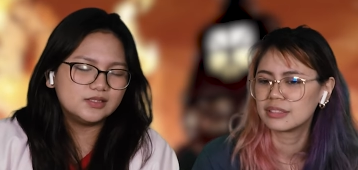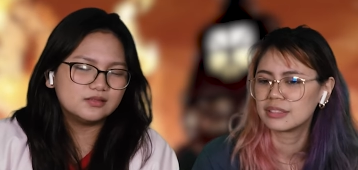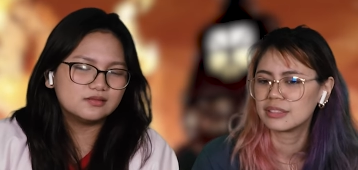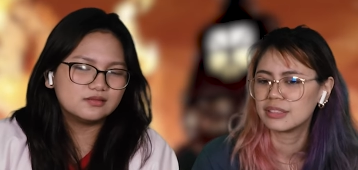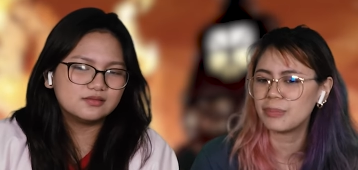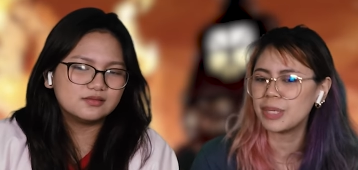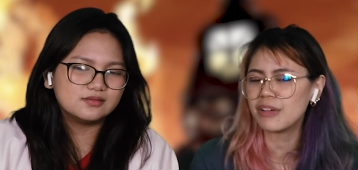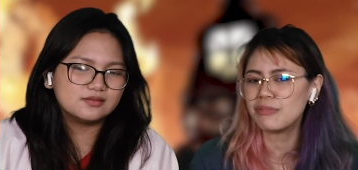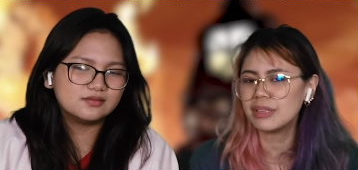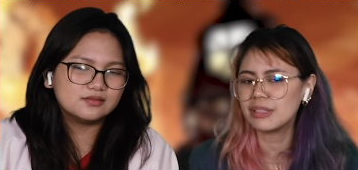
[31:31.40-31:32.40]
Speaker 1: I mean, I've
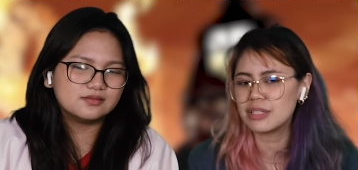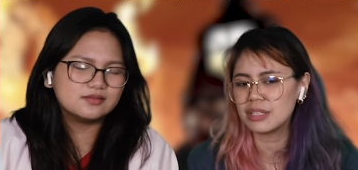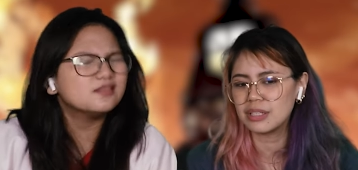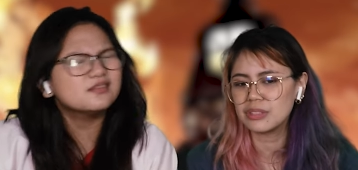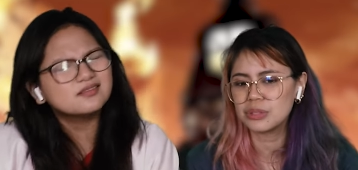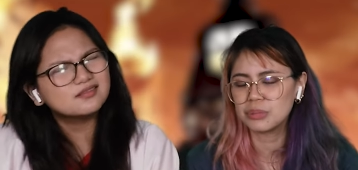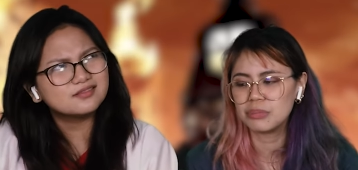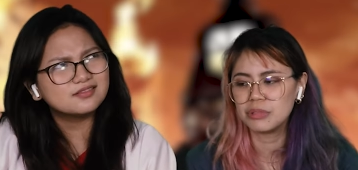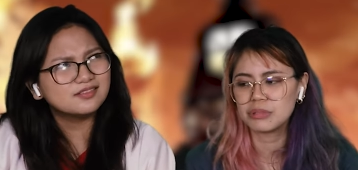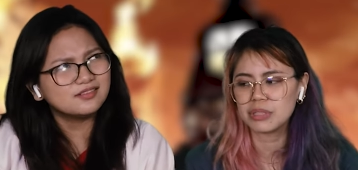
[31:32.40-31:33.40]
been listening to
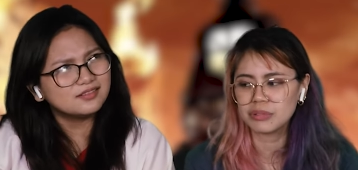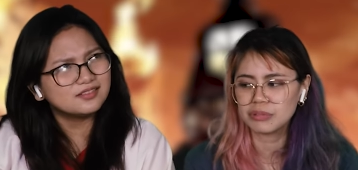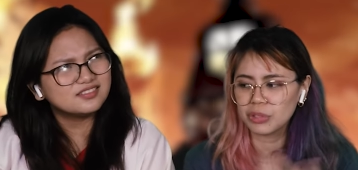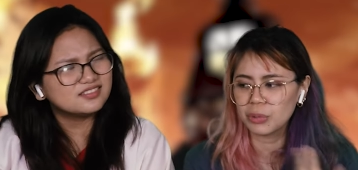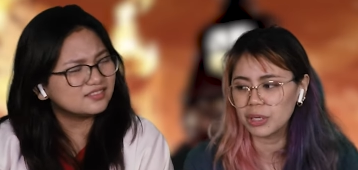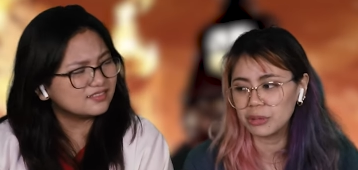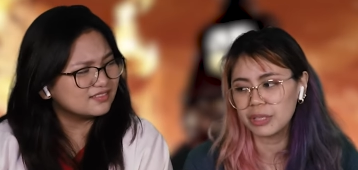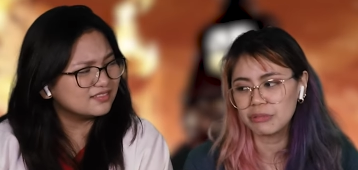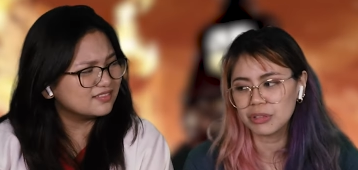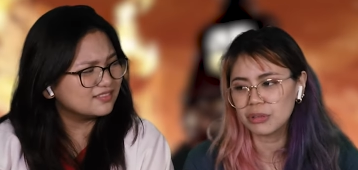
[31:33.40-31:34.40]
music for a while,
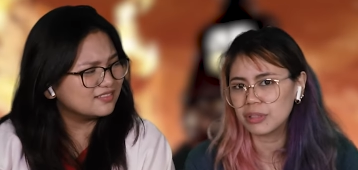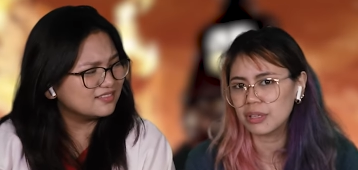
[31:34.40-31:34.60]
even though that...